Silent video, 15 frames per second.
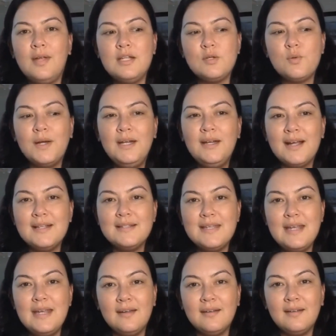in
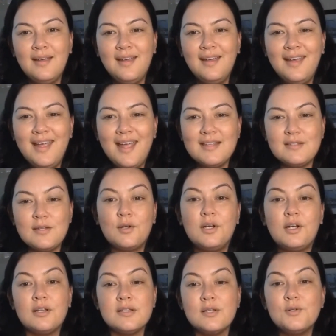2019 and started
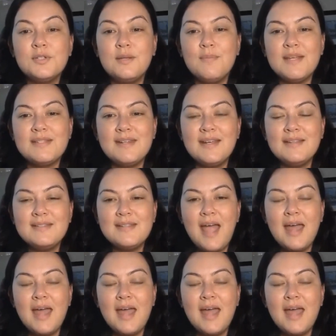a consulting business.